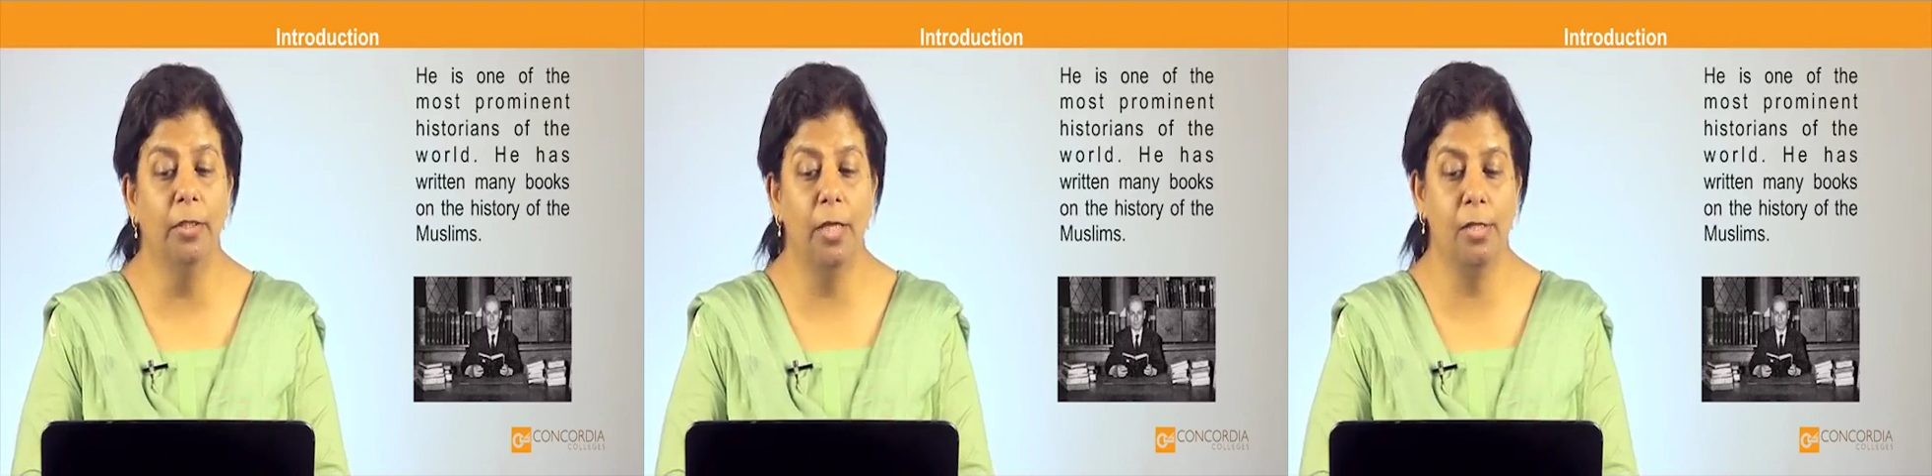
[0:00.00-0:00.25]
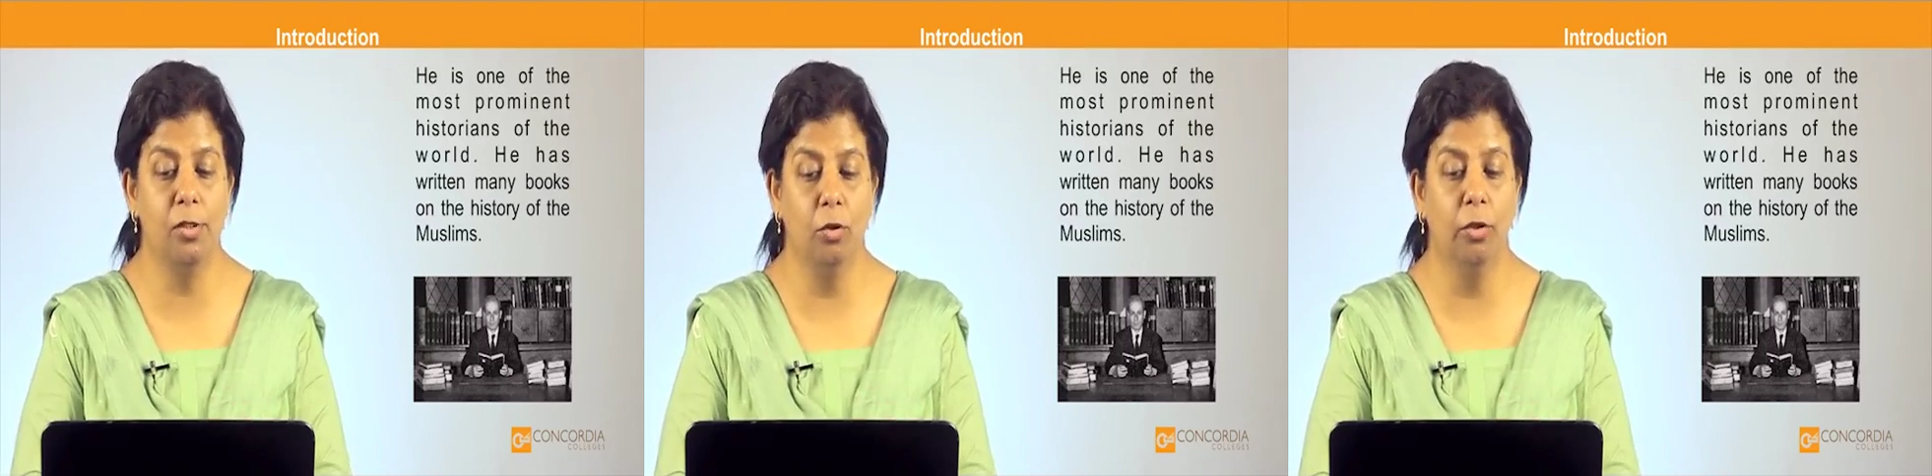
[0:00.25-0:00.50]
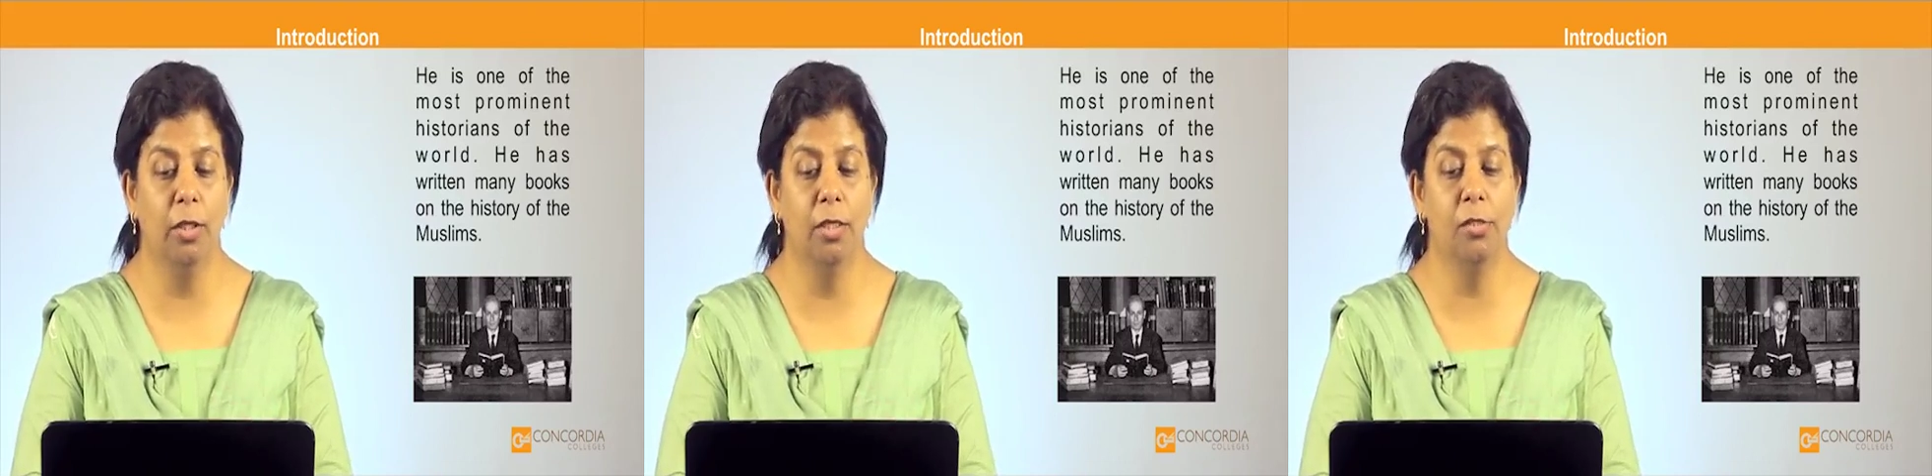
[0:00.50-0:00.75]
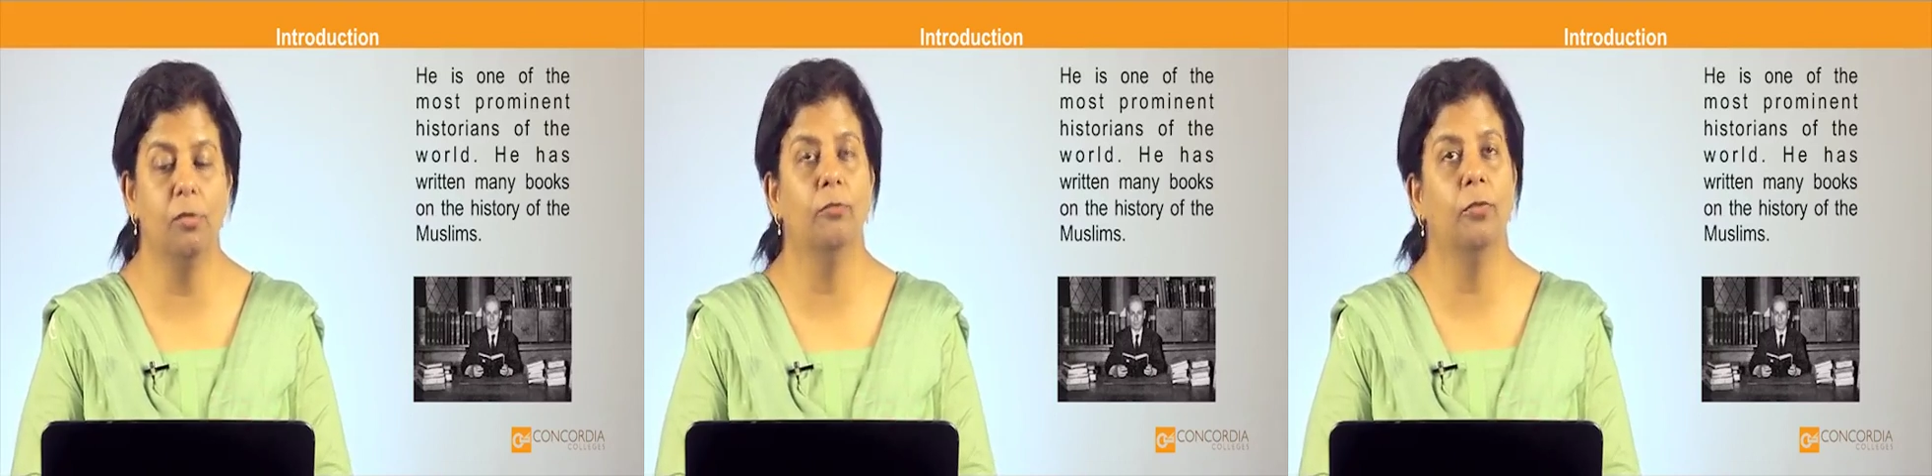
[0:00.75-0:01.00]

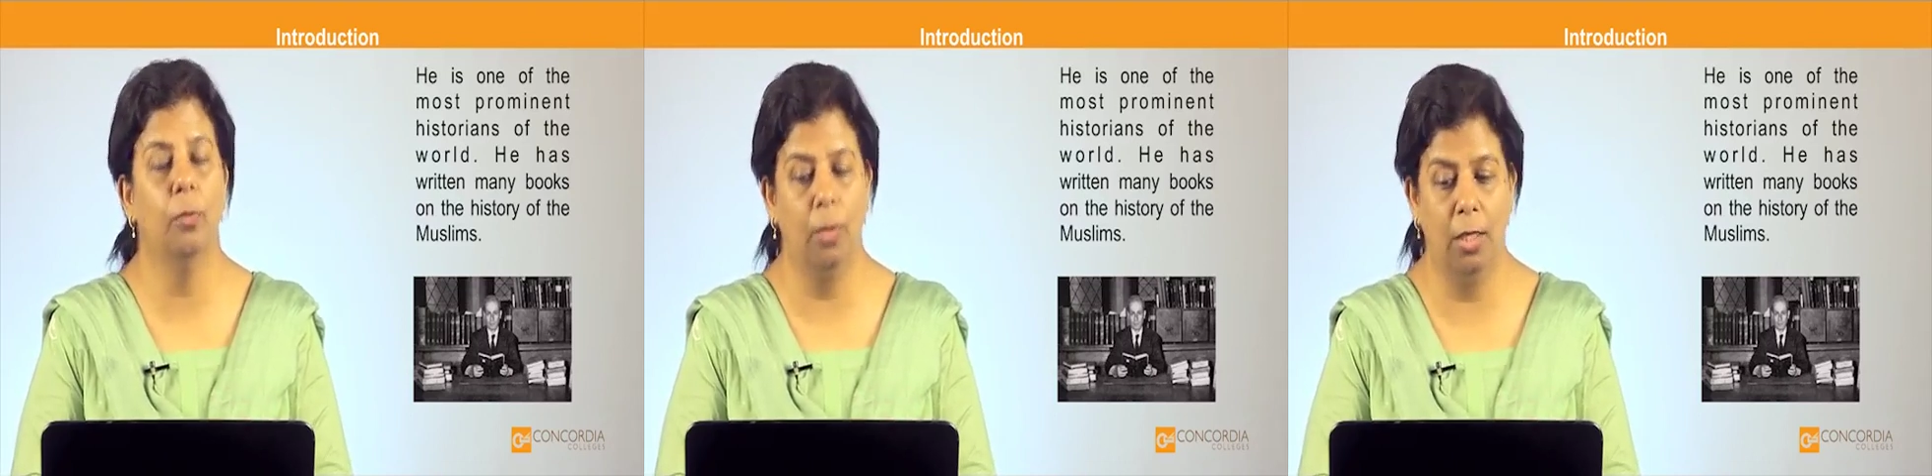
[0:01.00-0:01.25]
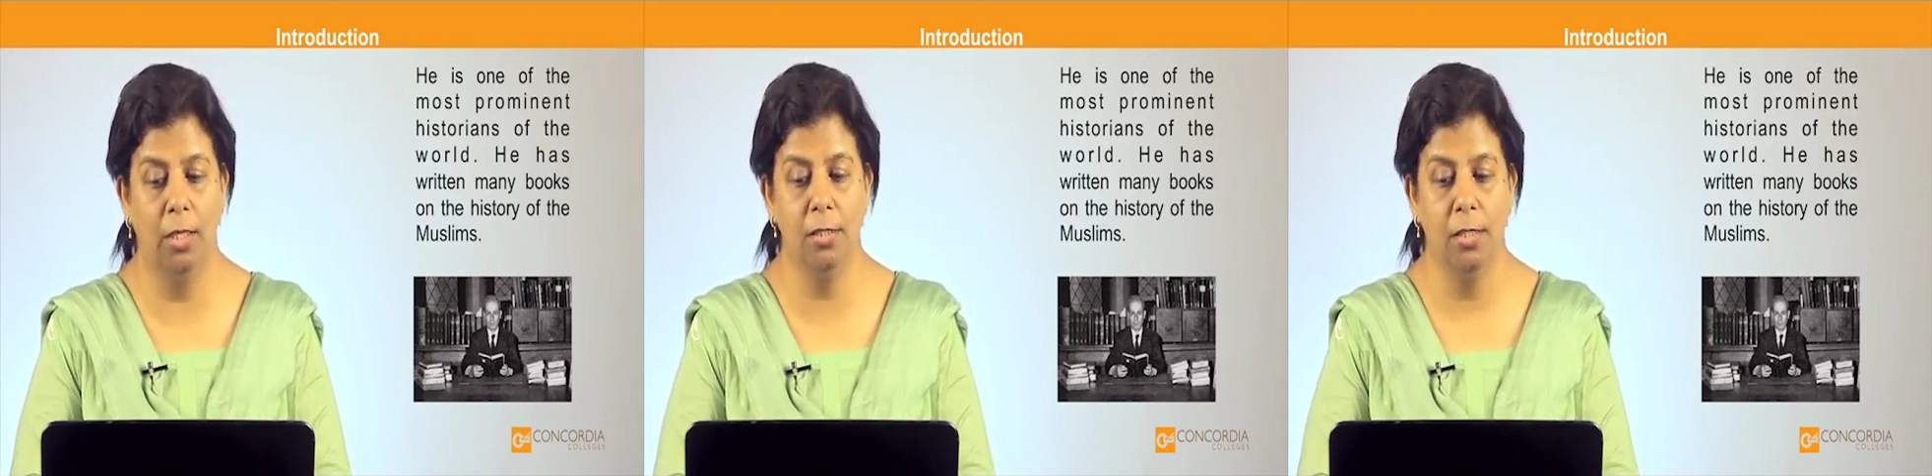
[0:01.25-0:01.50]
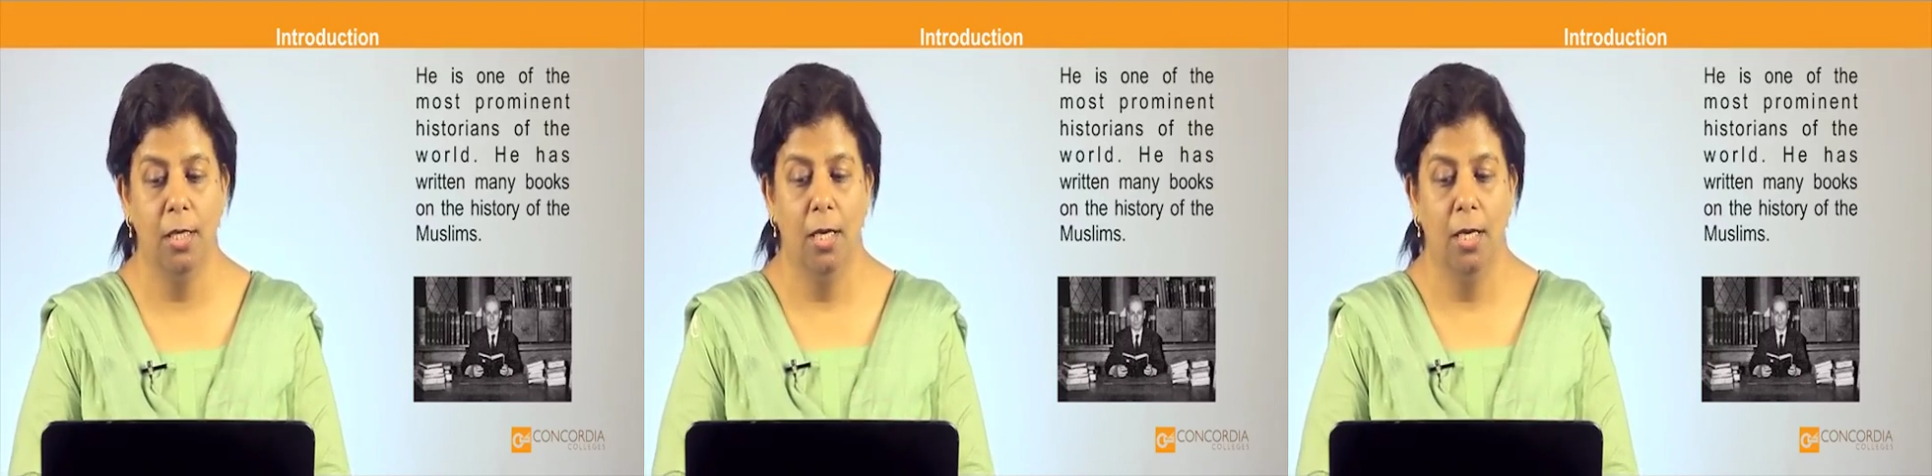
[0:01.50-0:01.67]
historians of the world.